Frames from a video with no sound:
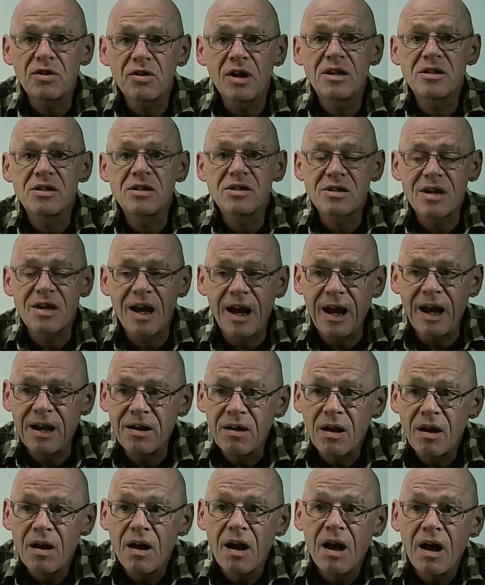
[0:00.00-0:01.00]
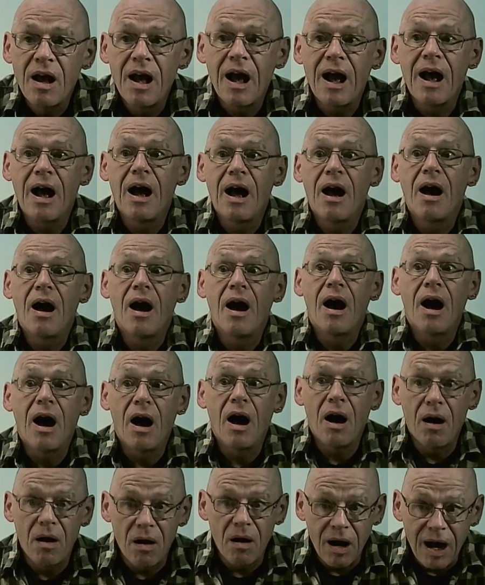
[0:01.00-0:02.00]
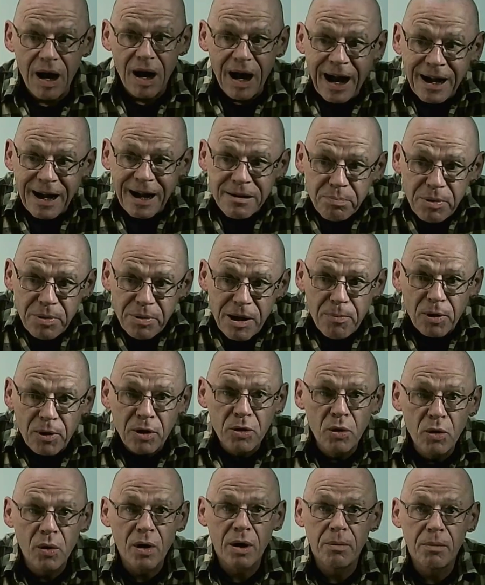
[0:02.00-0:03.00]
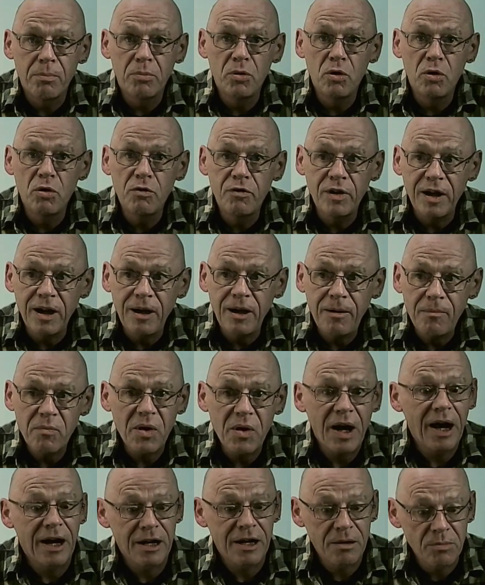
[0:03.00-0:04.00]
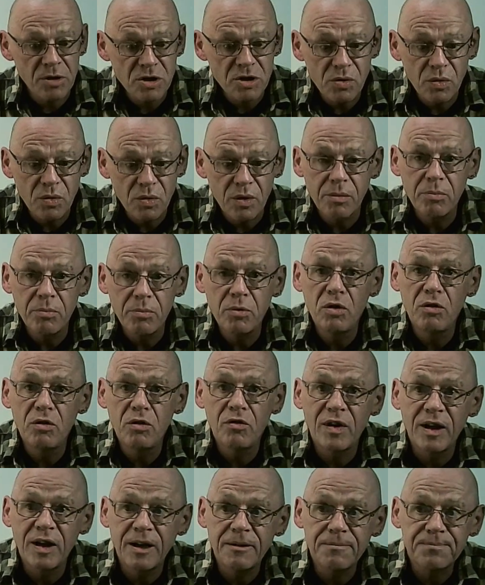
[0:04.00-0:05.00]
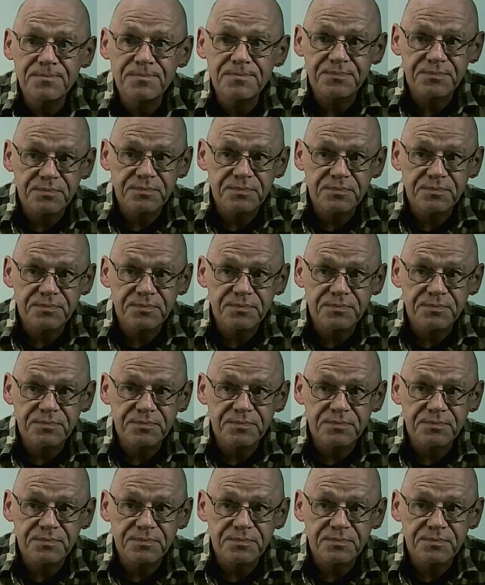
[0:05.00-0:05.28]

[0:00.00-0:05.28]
instead at people who are moving, animals who are moving,